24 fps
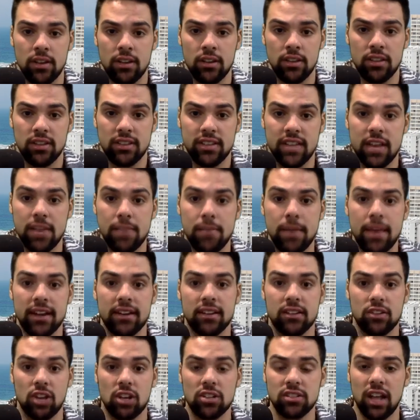The Tin
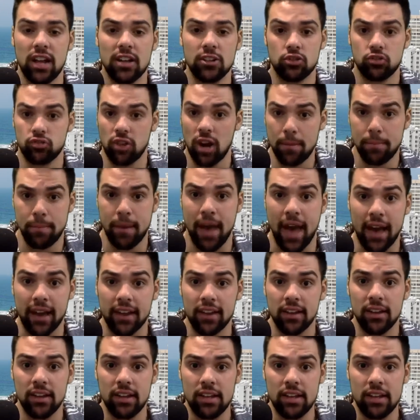Man does not drop back.